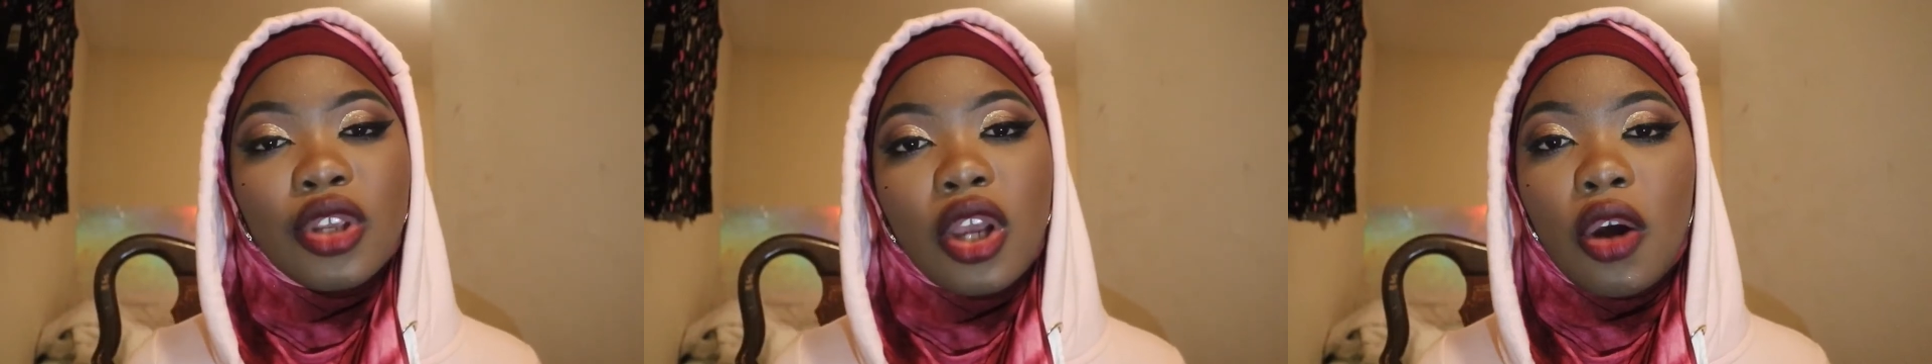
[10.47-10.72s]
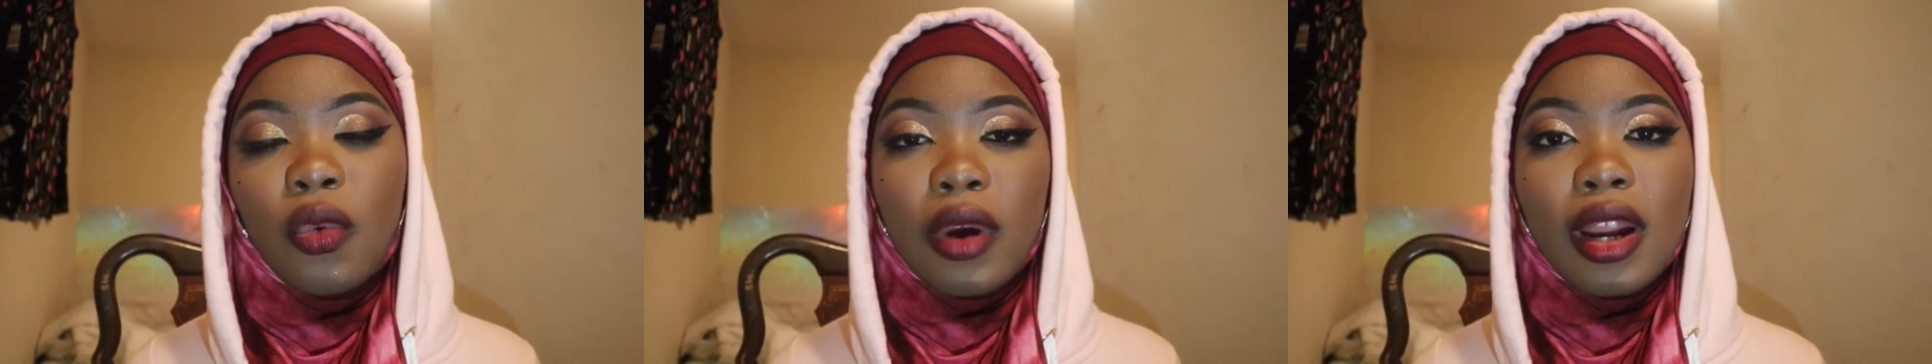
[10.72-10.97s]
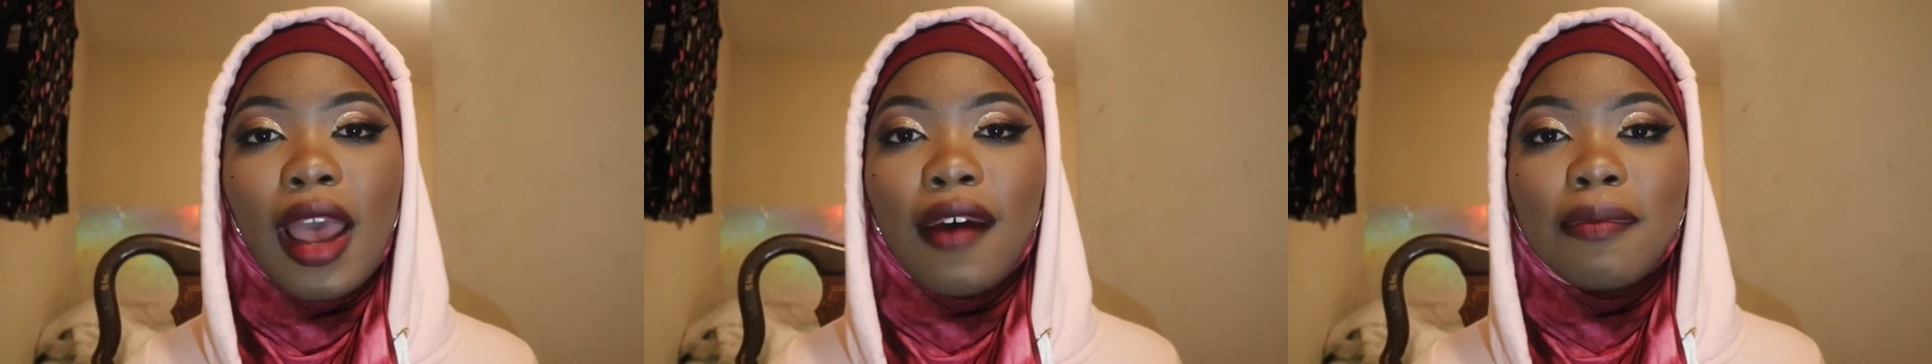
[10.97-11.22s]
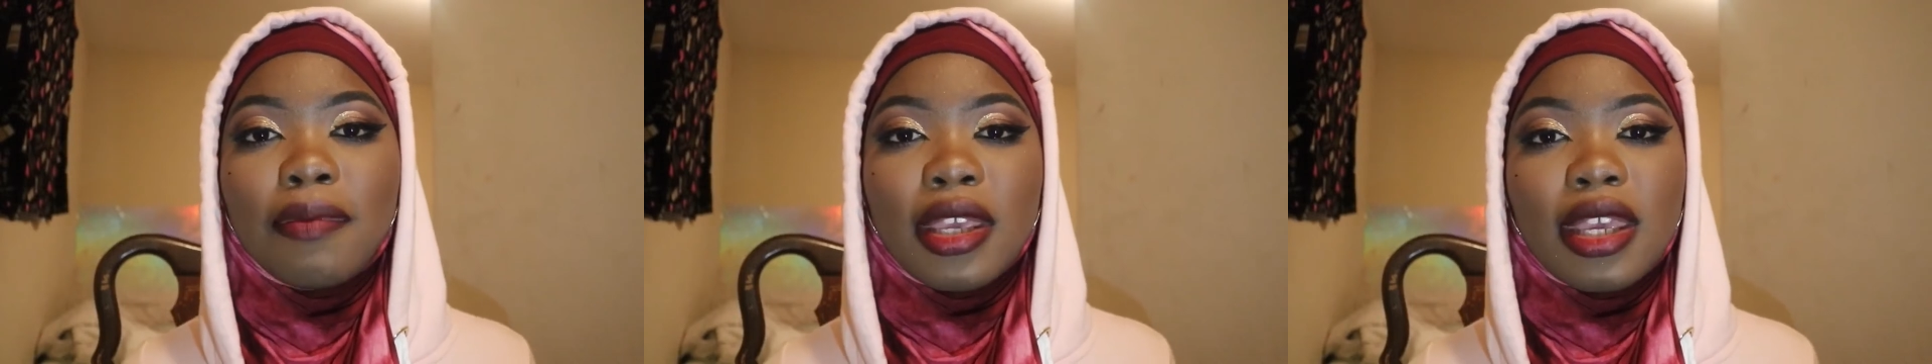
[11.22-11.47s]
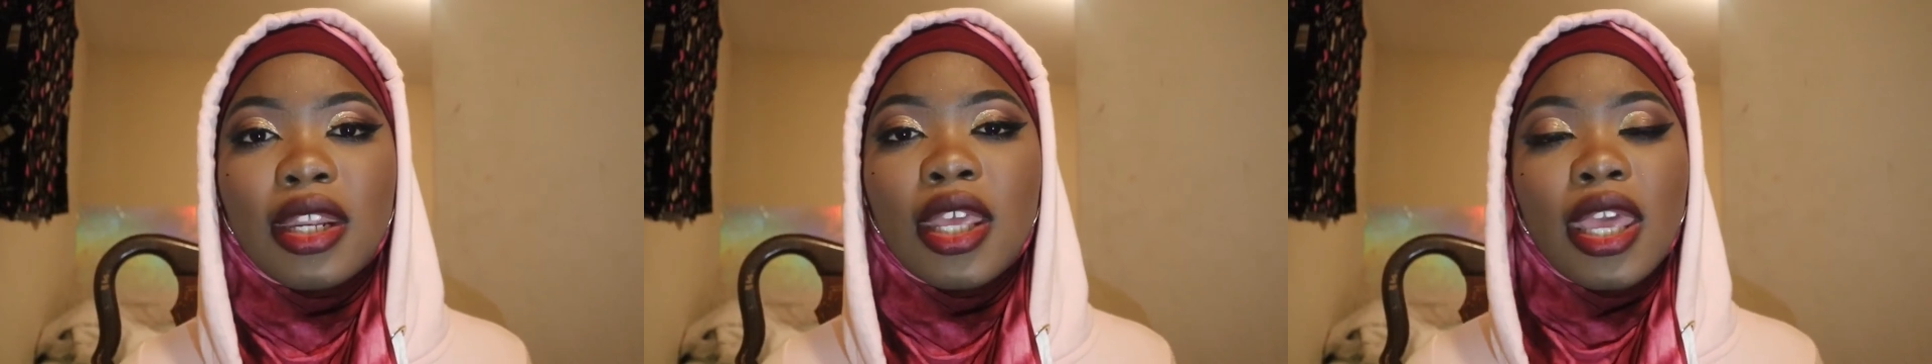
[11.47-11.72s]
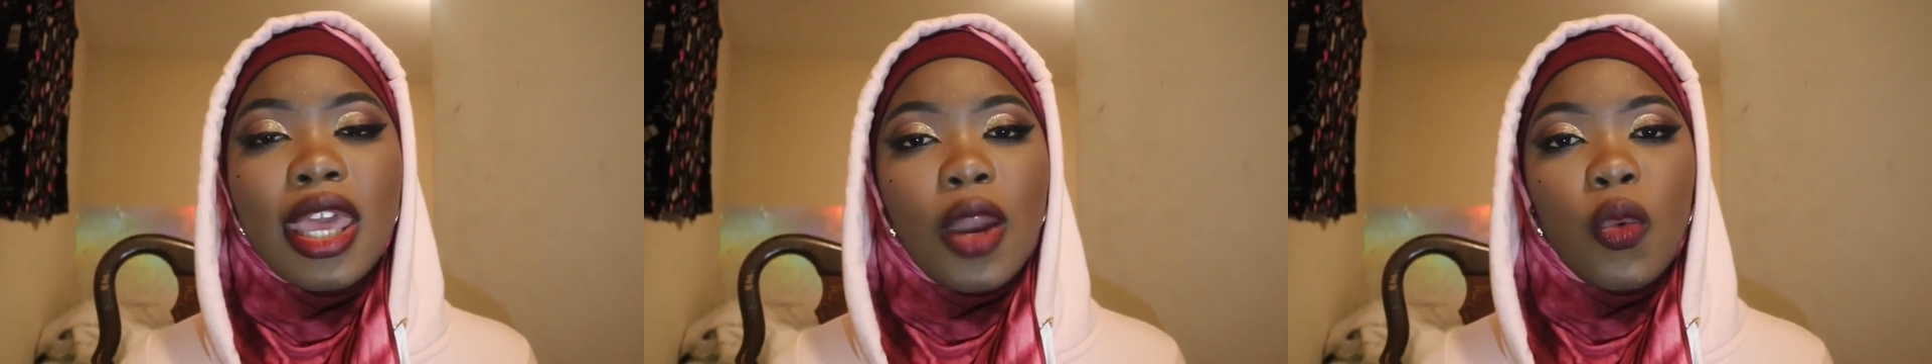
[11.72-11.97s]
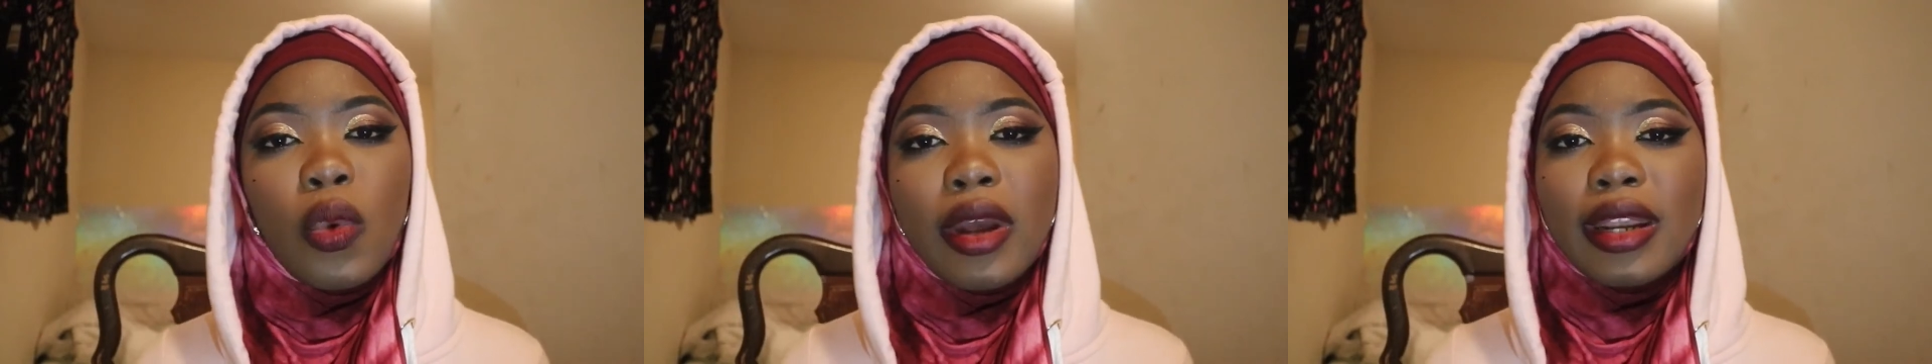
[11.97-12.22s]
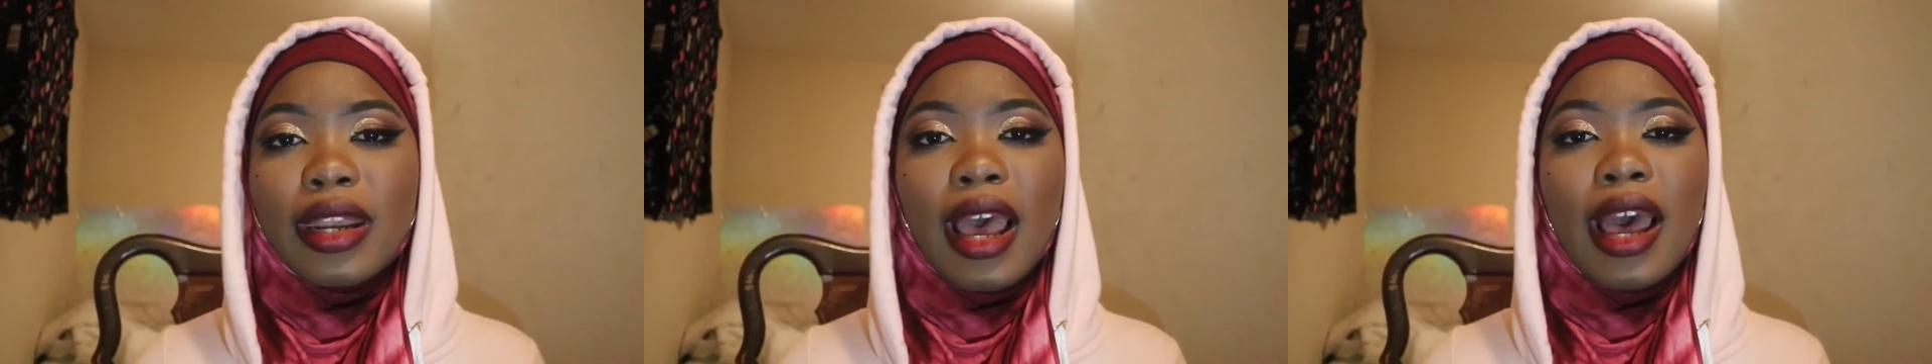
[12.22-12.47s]
y'all where I've been and
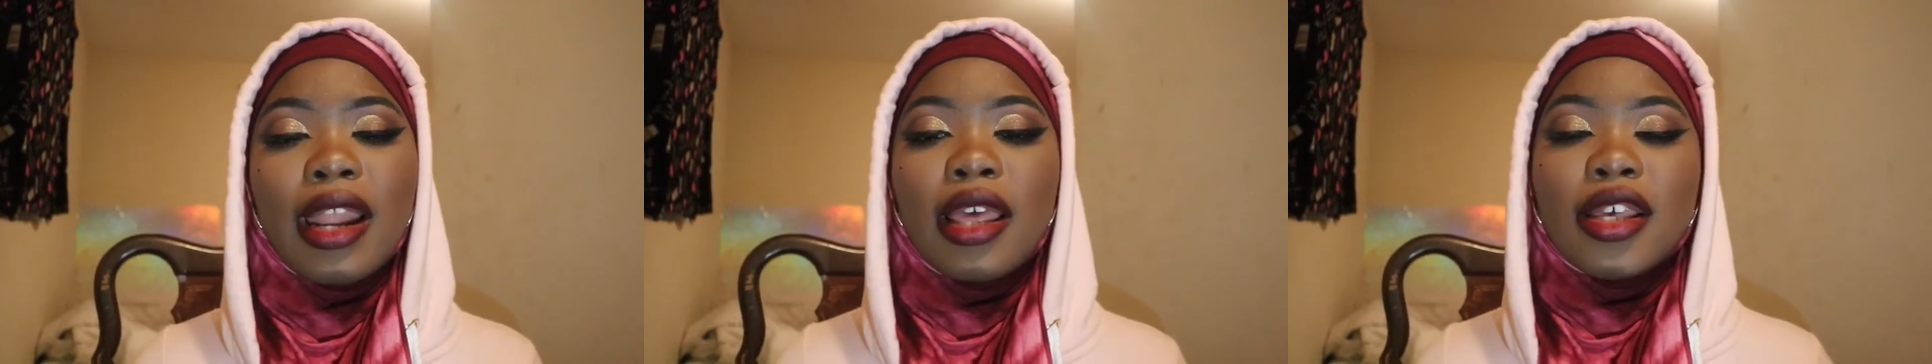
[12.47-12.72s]
whatnot.